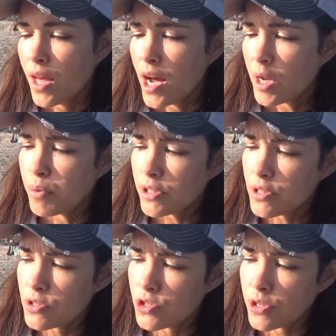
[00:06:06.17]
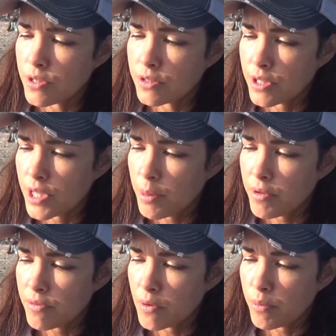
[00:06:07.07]
I bought this journal the day
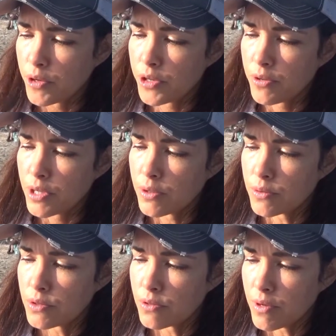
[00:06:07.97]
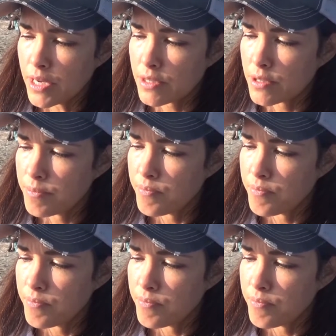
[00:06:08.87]
before Mercury goes direct.